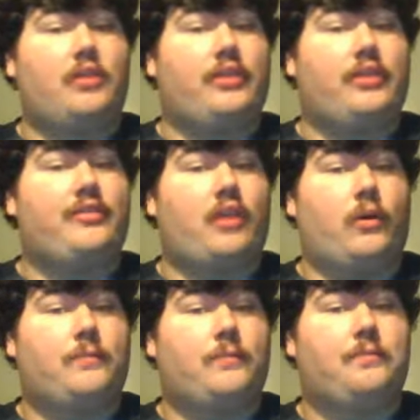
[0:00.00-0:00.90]

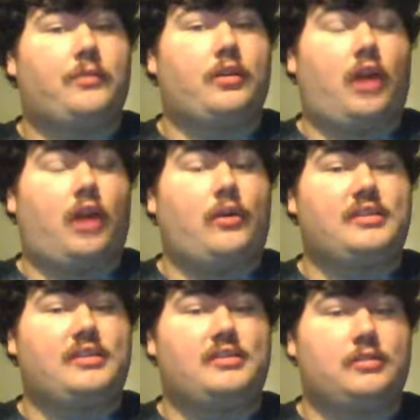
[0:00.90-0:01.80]
So,
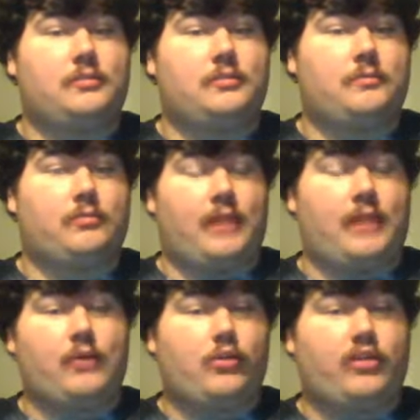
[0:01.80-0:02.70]
always, my
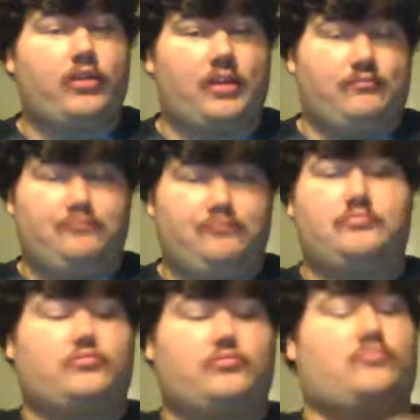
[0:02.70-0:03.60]
rule of thumb,
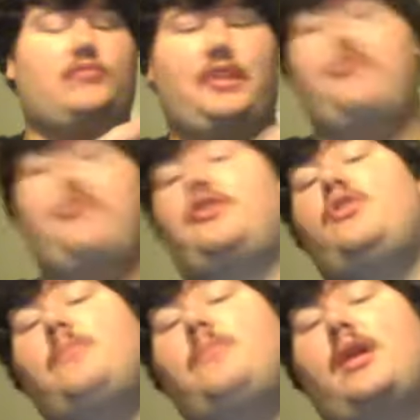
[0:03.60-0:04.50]
if you're
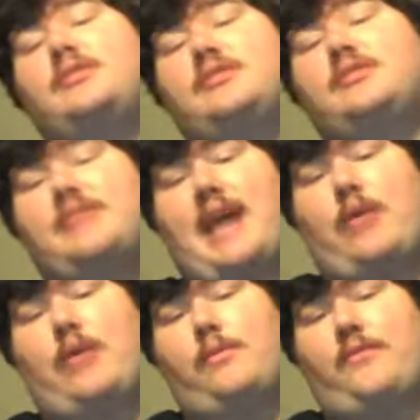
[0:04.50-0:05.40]
doing boxes, scour them